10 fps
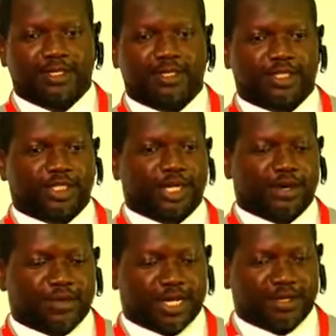the
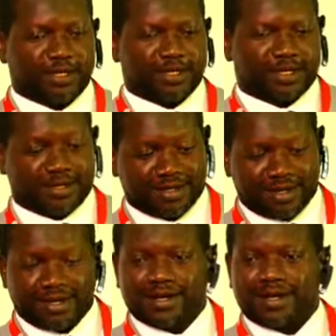chairman,
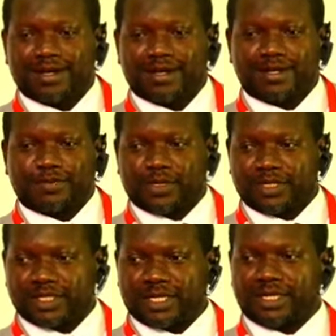the
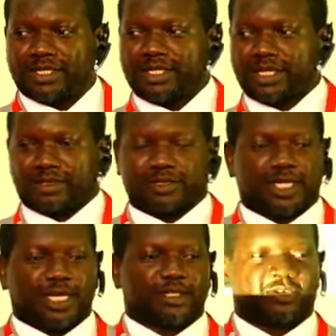president of the Nigerian
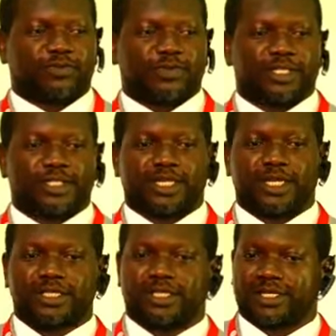Society of
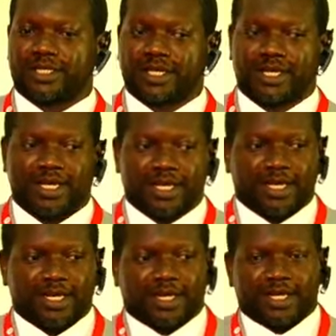Engineers,
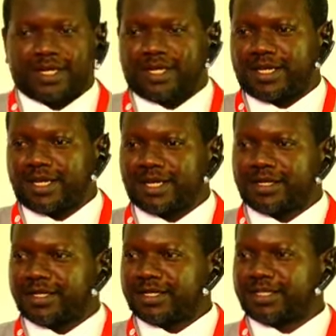the
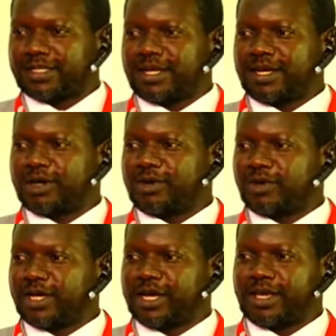elders
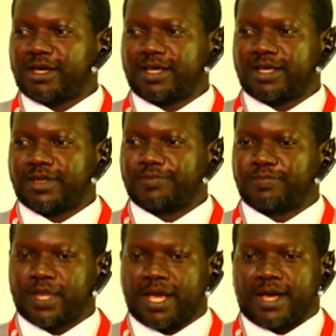all here,
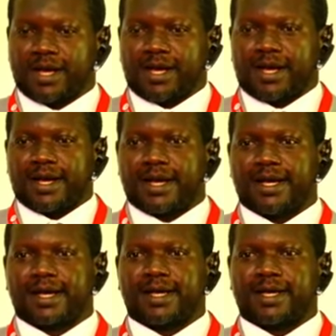
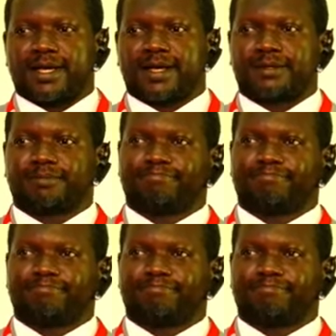the